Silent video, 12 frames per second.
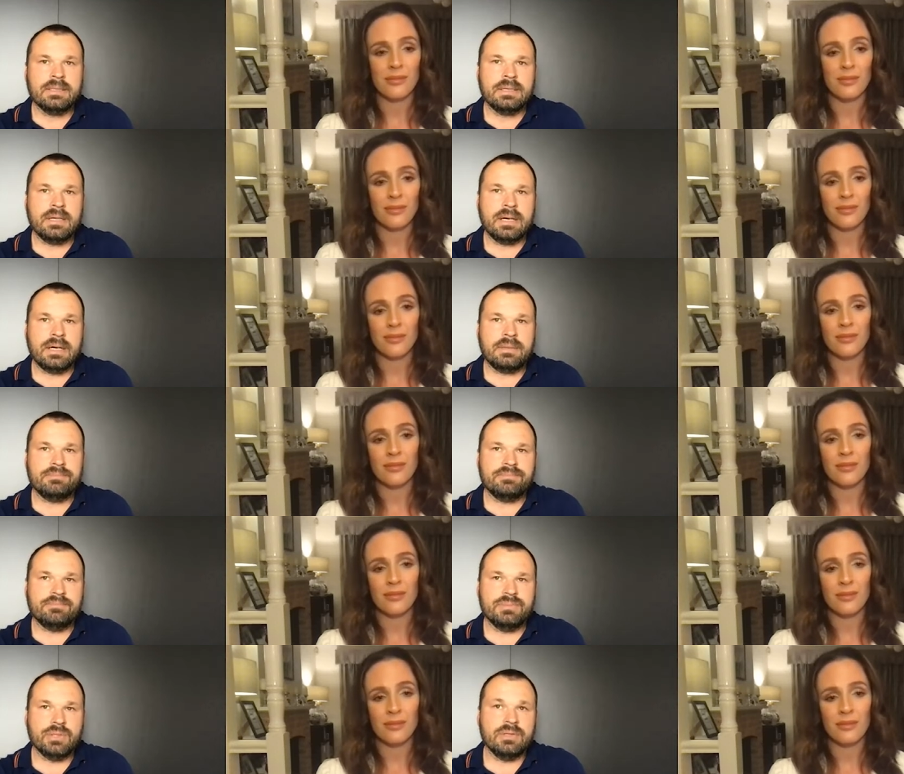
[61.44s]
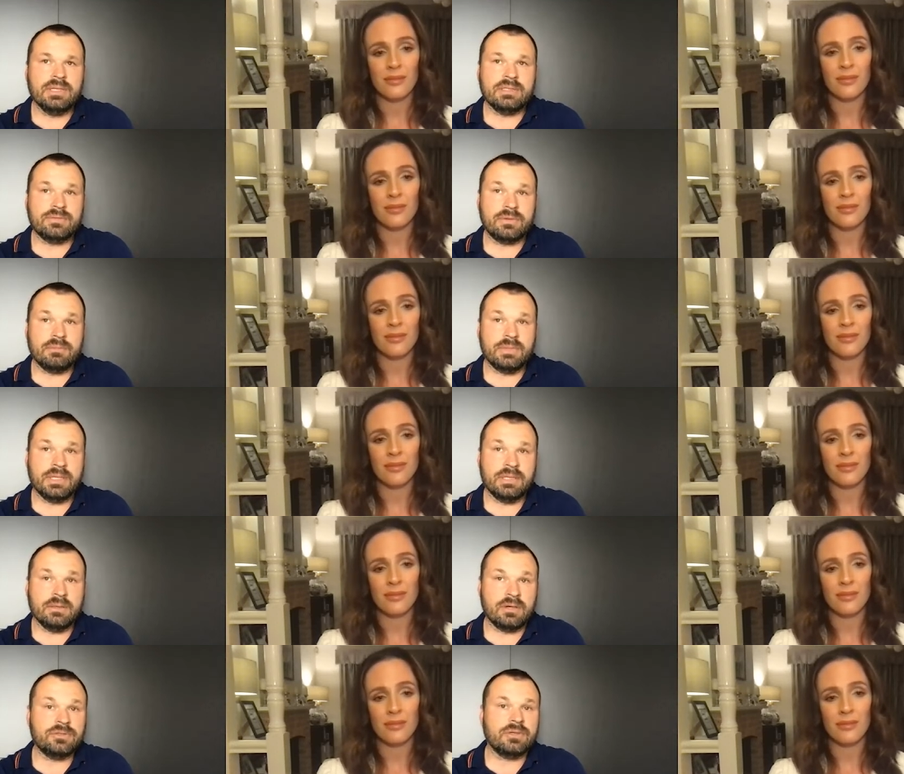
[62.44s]
Speaker 1: um, buildings from the
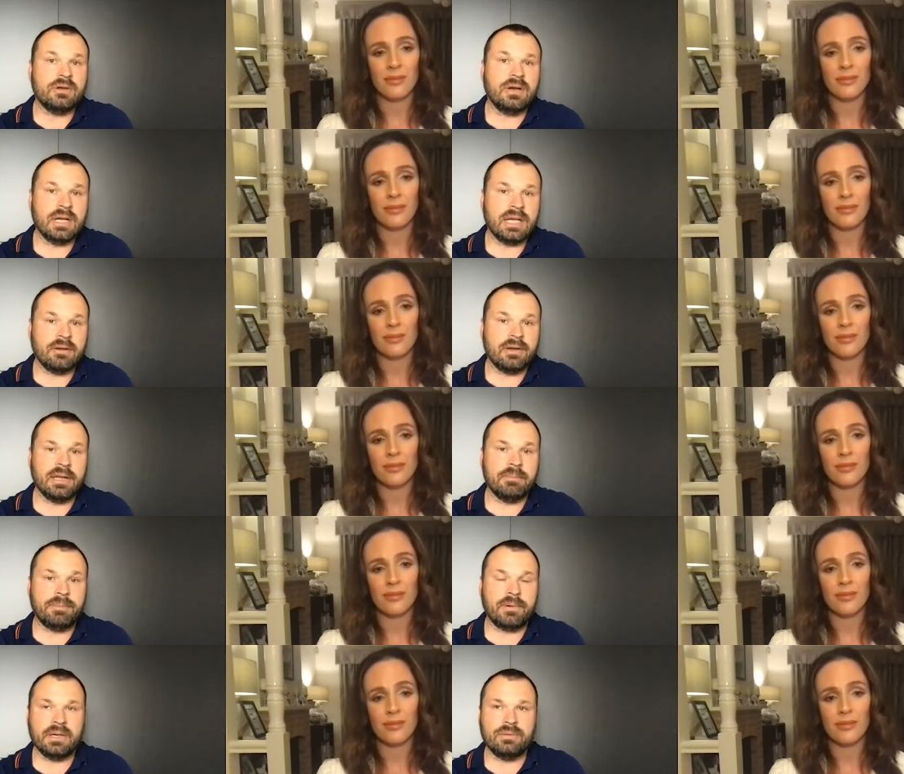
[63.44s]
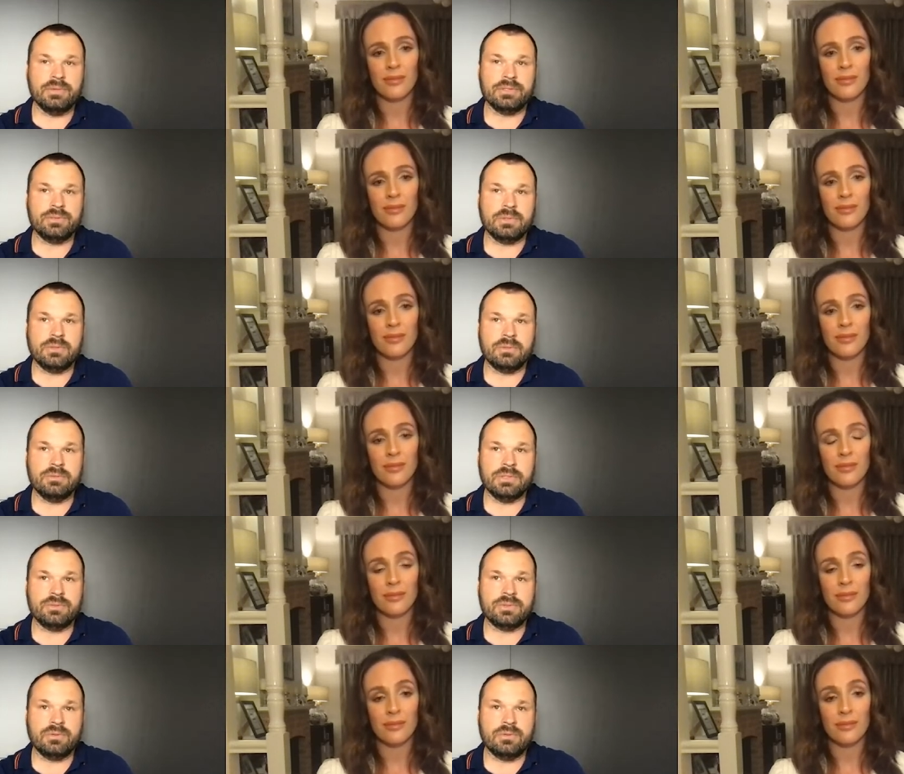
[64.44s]
Austro-Hungarian Empire, which were which
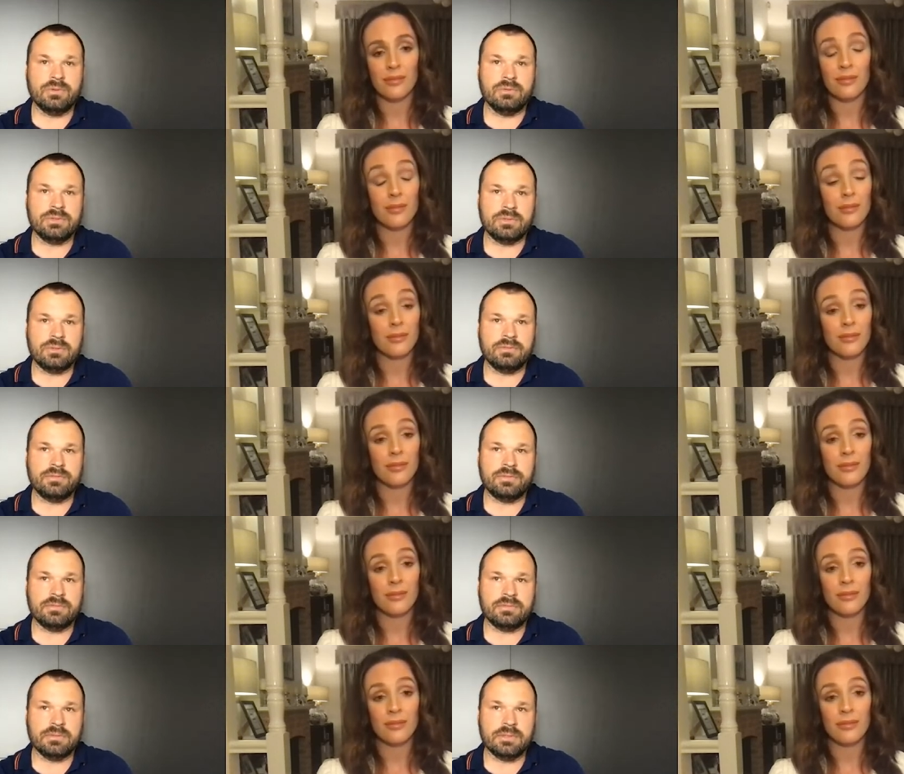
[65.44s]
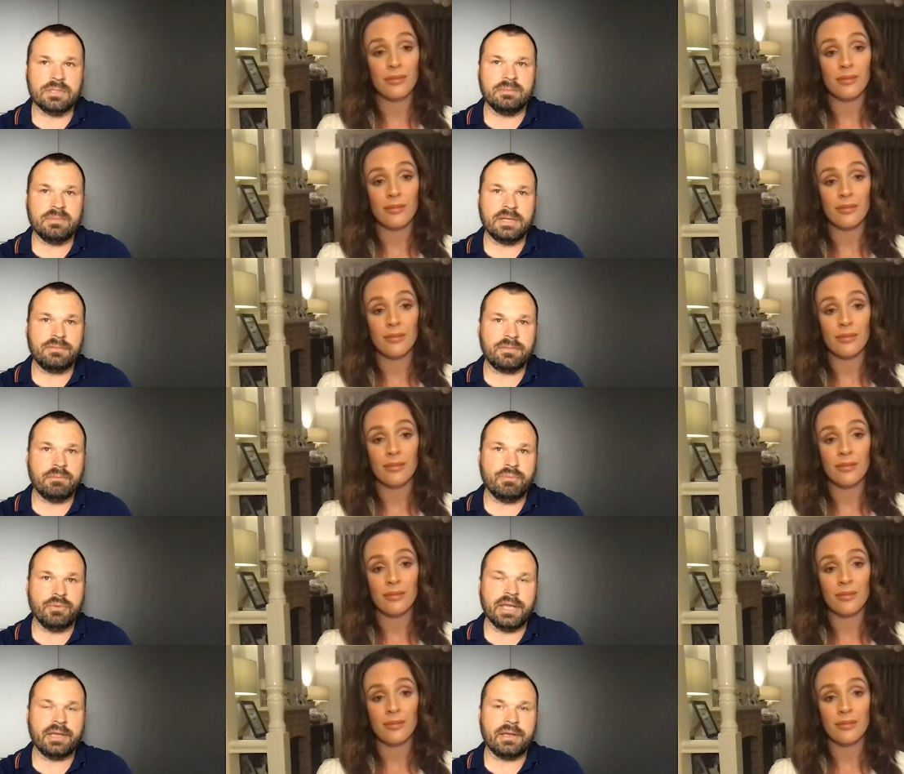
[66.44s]
were all sort of you know made from
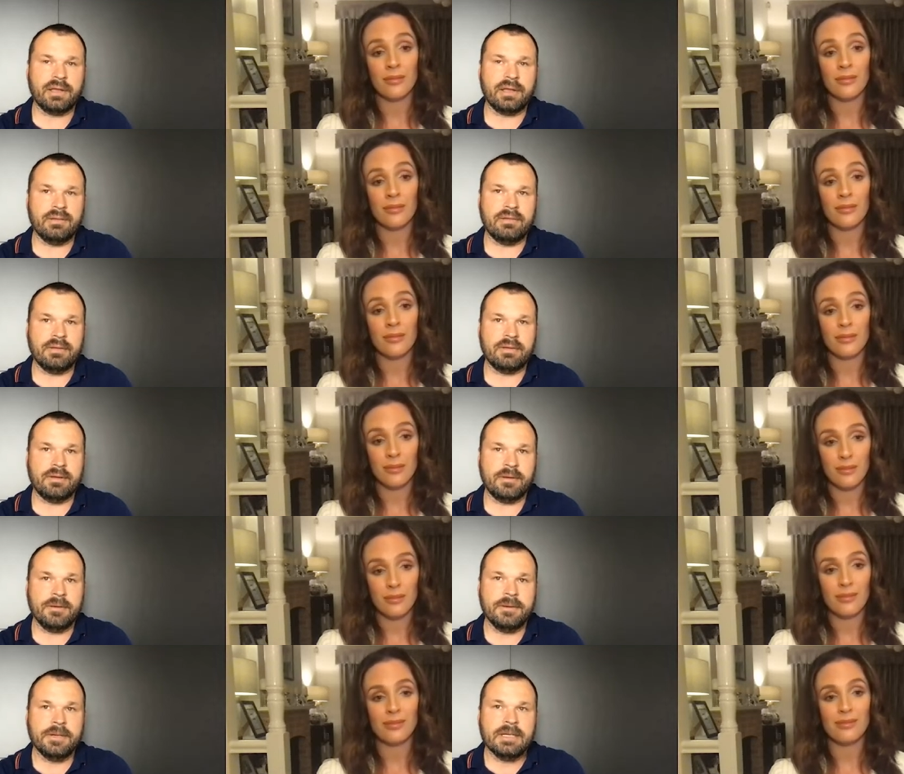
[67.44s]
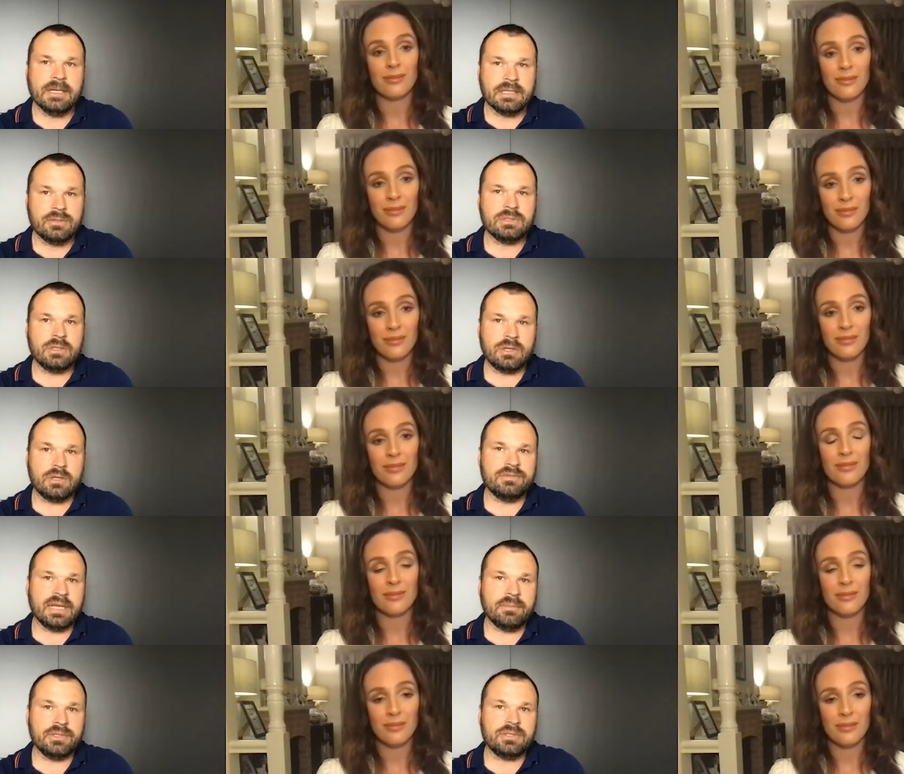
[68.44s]
brick, and uh, there was a lot of
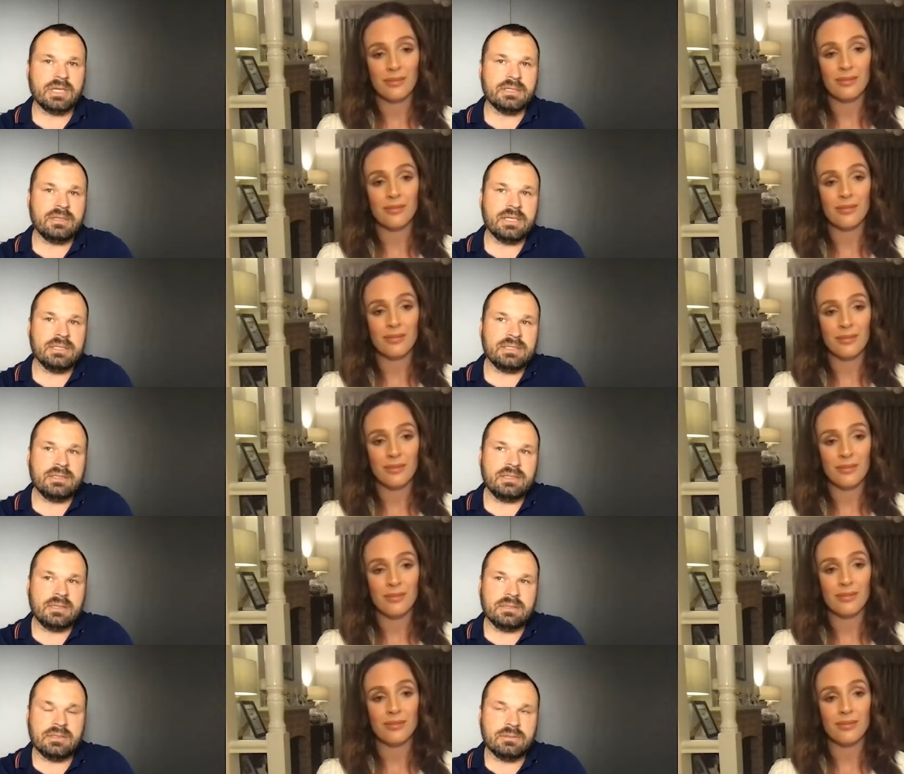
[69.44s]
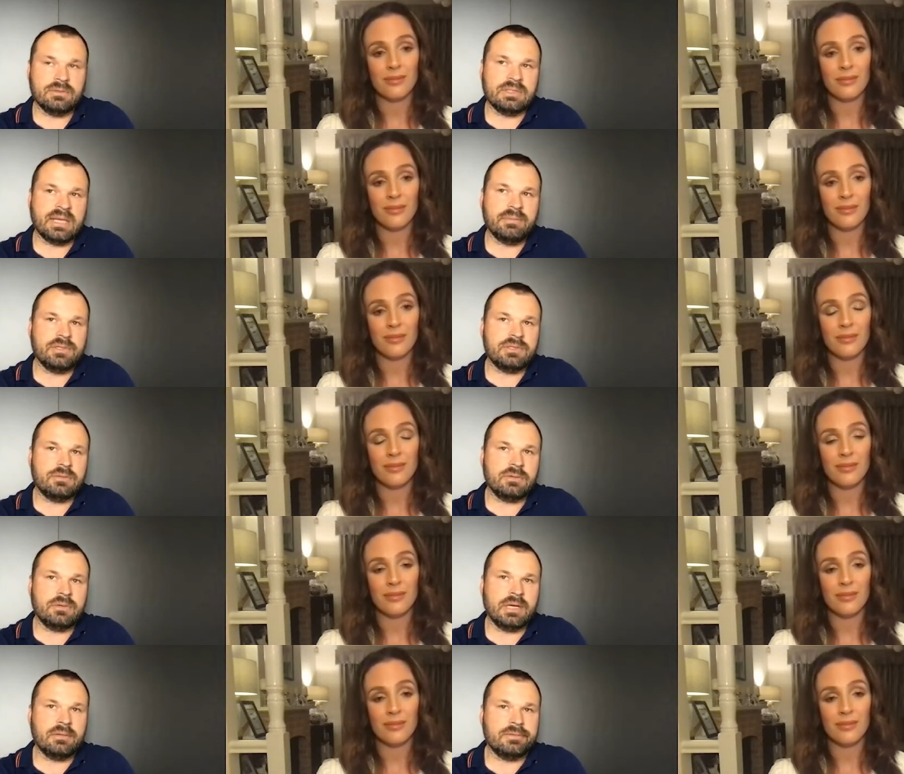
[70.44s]
damage. They they said that it, there was damage to around